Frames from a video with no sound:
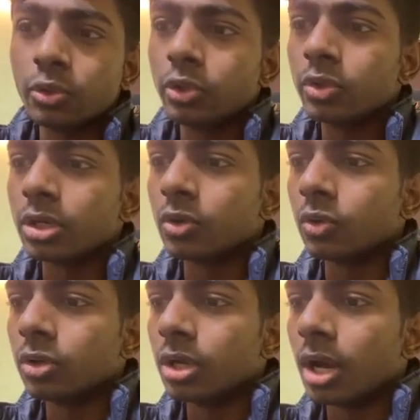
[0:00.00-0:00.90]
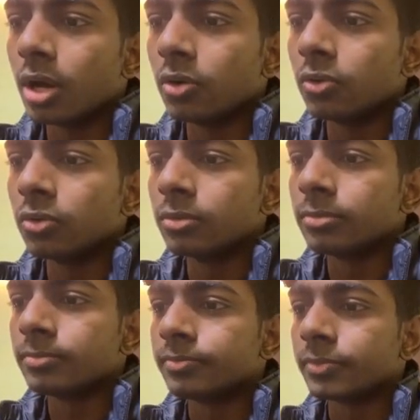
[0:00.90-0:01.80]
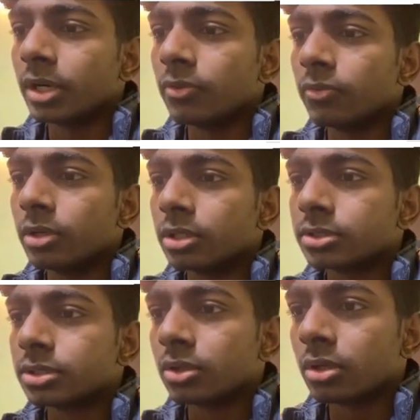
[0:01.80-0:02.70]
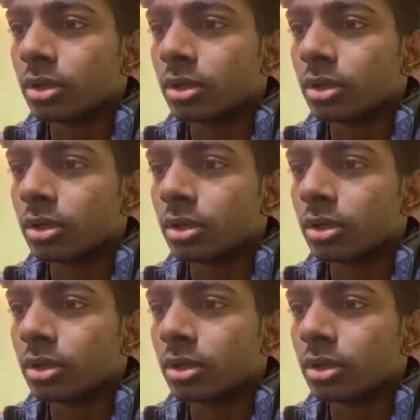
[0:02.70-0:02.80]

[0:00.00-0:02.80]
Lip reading: show you the code how it works